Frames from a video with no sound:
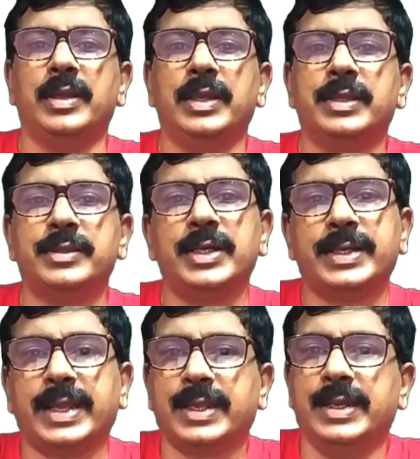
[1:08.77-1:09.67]
is the
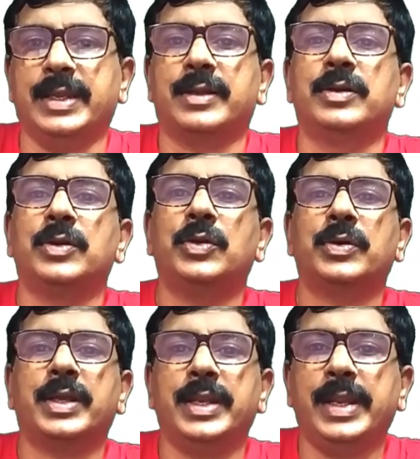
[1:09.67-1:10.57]
technique
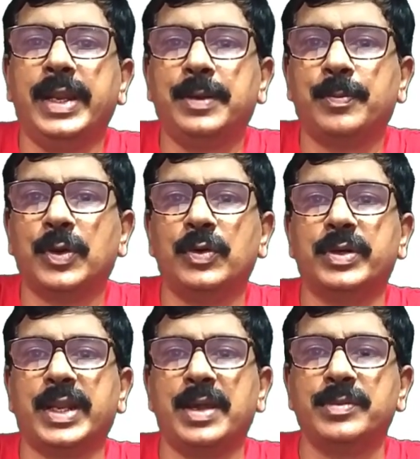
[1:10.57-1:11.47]
to create
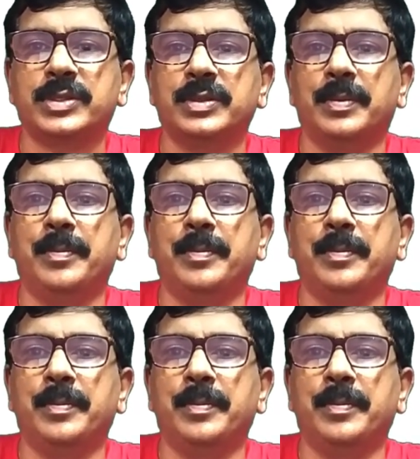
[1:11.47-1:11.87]
programs